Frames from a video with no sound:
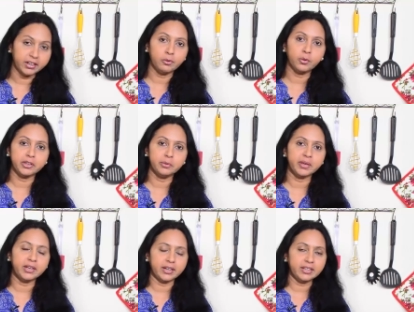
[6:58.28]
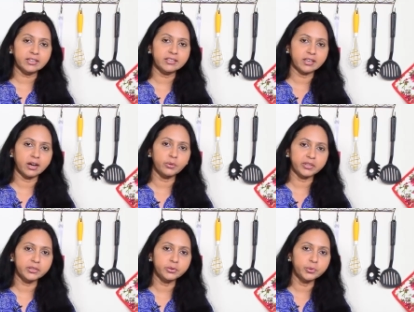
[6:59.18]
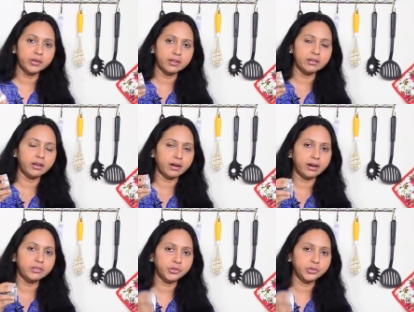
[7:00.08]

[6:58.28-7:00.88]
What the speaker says: now going to be cutting these out into little heart